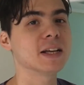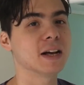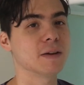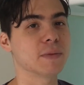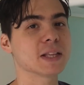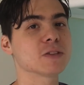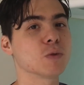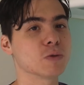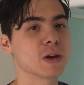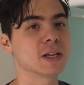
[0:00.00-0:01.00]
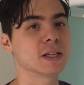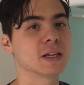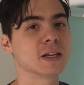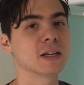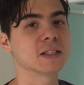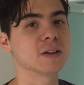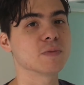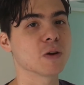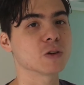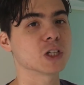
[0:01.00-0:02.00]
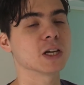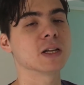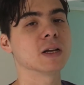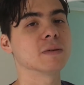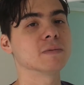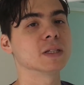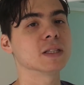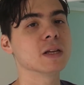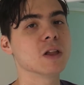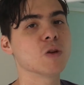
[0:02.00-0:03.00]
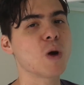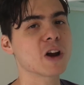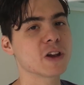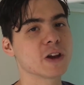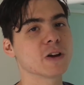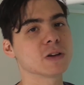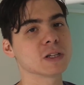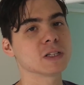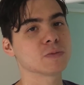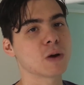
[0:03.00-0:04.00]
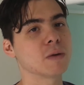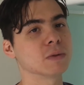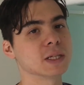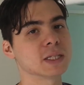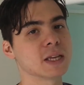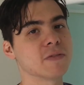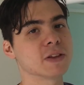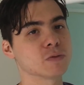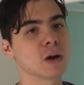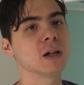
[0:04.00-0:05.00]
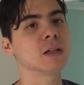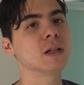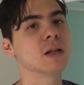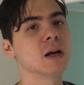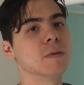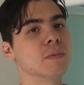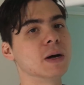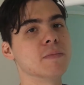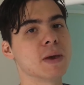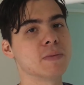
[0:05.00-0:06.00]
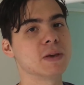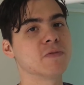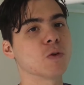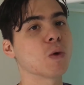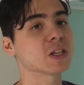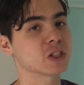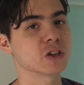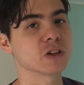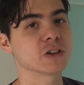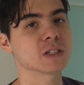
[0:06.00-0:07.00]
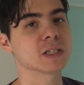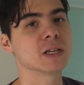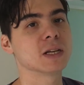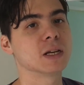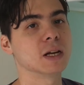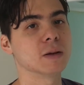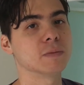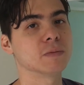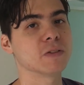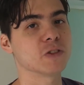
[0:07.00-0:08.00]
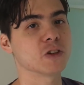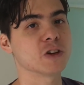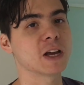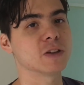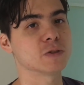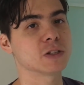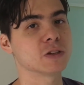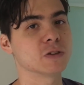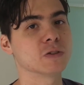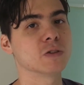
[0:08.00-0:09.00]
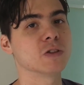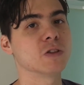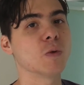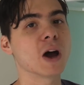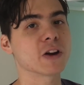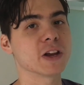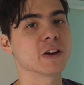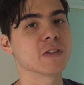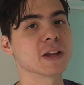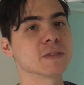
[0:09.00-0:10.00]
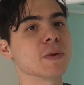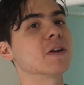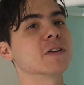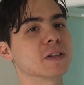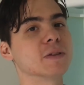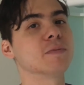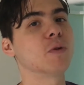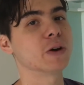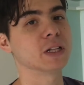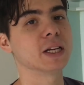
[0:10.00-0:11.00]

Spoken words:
That's one way to approach it. But the water here is probably safe as well, but maybe for Westerners, if you're not used to the water here, then it's better to boil